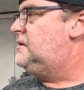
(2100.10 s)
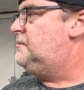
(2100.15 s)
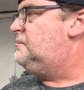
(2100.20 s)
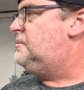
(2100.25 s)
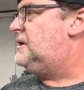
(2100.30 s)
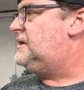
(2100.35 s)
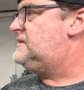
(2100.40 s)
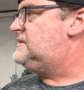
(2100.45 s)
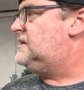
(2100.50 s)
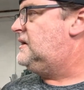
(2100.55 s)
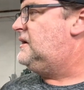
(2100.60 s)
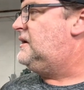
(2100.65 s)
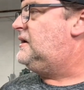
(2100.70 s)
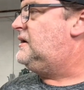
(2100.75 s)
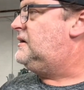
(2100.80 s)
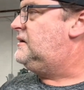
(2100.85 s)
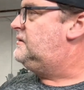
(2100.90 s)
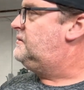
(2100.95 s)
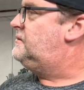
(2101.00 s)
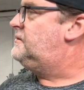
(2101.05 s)

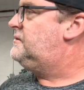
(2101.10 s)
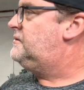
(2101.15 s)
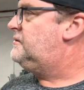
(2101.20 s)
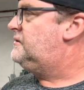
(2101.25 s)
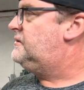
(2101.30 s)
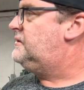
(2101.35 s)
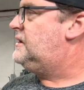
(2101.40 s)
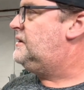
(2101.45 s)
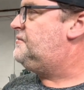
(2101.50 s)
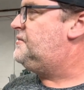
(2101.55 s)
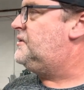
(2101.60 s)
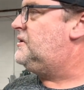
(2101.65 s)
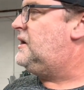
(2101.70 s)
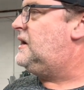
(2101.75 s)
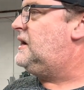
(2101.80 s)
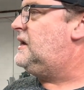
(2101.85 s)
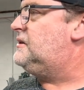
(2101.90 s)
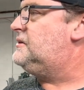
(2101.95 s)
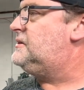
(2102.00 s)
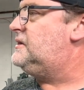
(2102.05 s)
But if you're
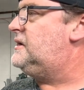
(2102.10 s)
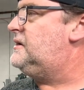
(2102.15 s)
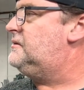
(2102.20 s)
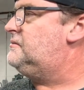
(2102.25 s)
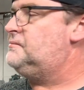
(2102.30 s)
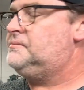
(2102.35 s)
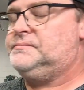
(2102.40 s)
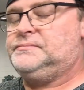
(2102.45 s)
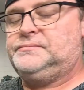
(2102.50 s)
not out there,